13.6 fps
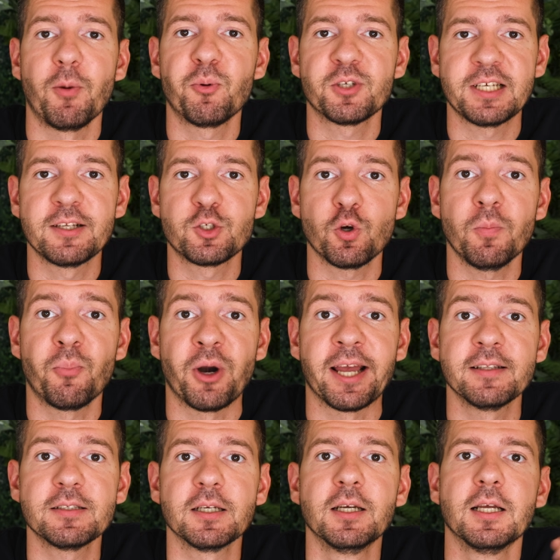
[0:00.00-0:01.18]
represents your
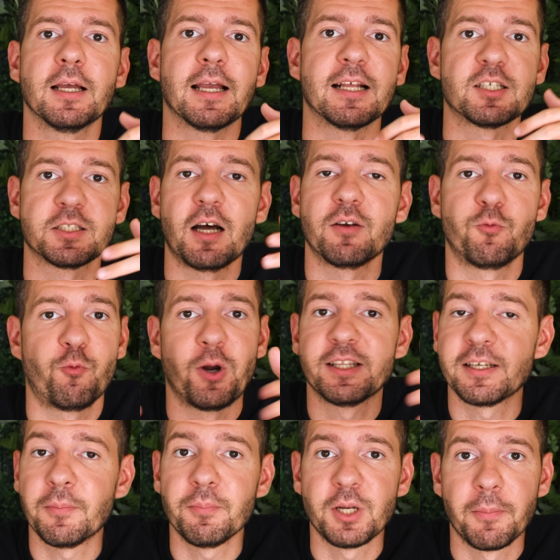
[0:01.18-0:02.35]
brand. It's not
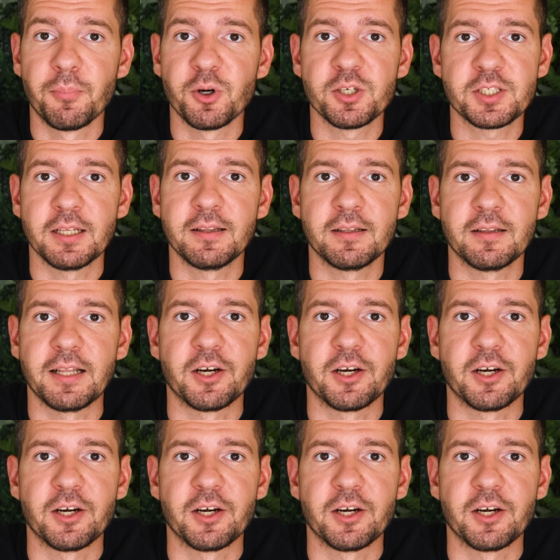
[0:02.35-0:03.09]
random numbers and